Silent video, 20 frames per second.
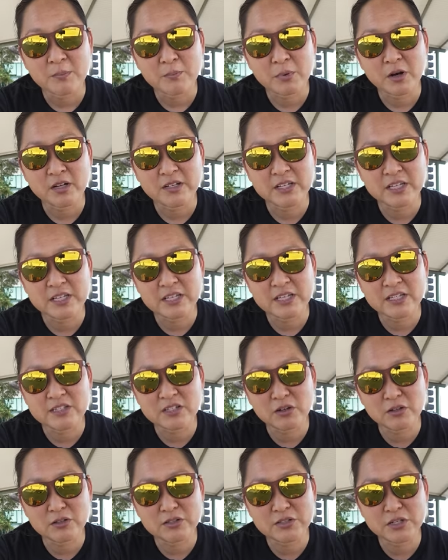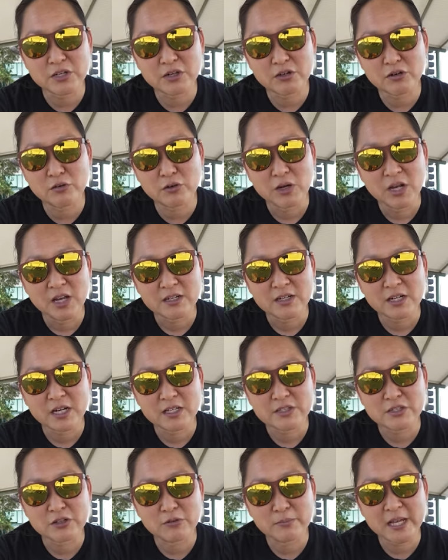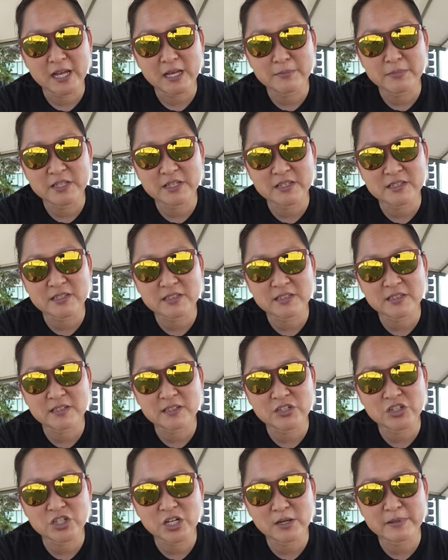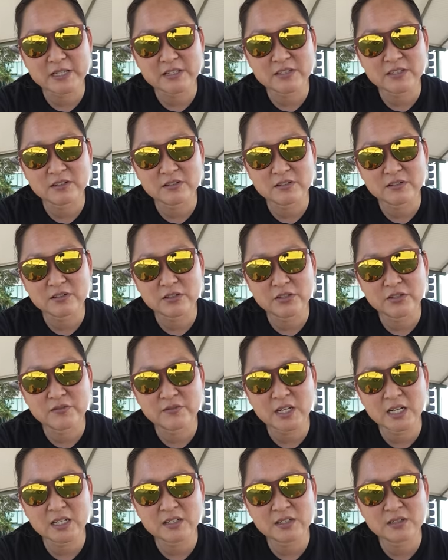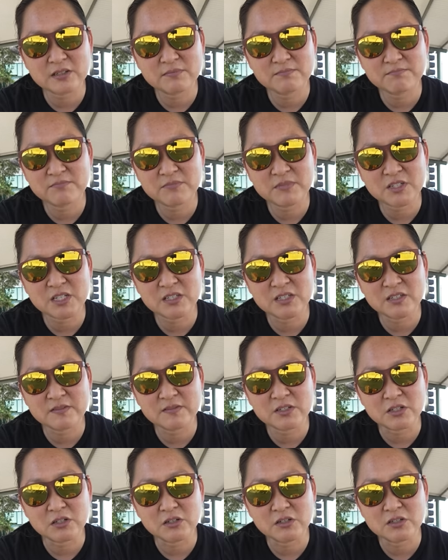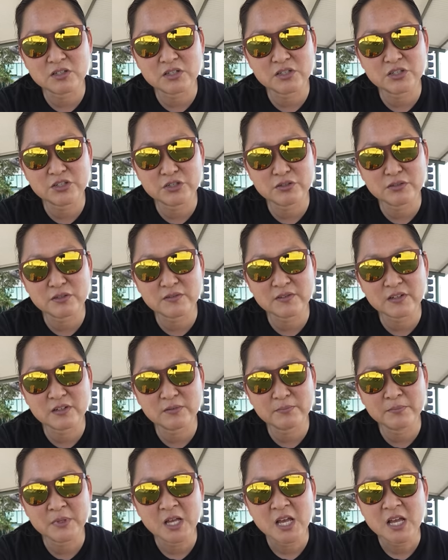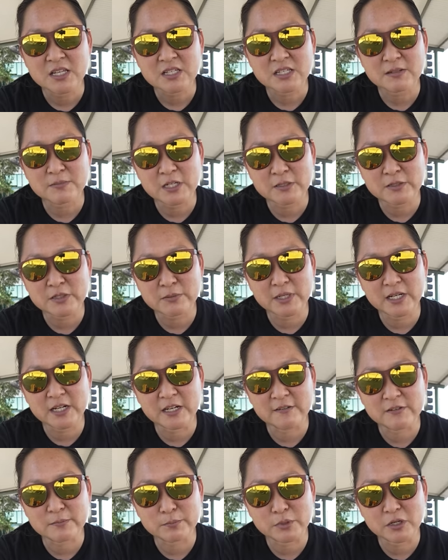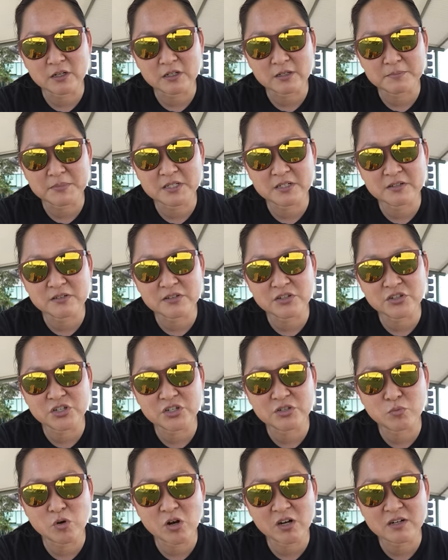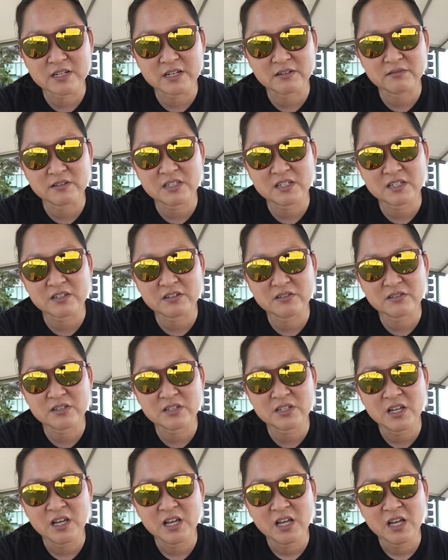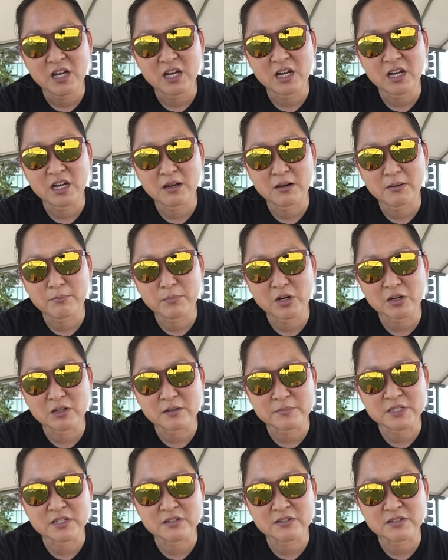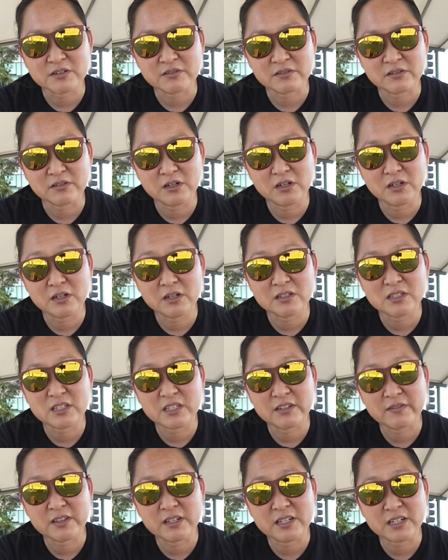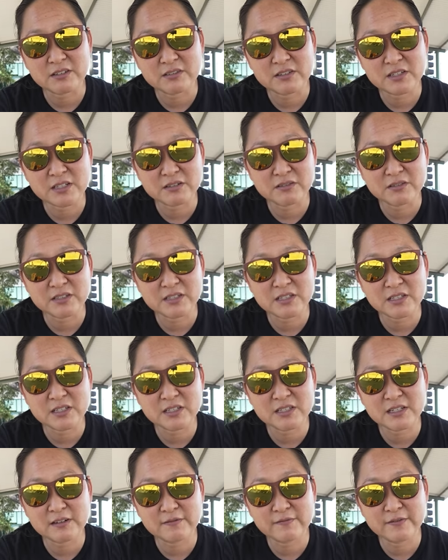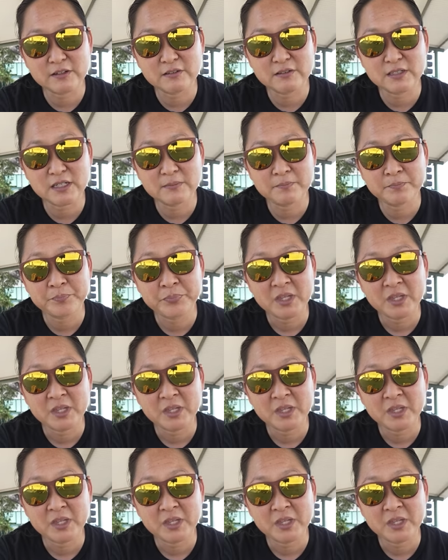Parking is also not so bad because it's in a shopping center, so you've got tons of stalls to choose from. Sometimes you might have to park upstairs and just walk downstairs. Park upstairs near Long's if the downstairs does get filled up.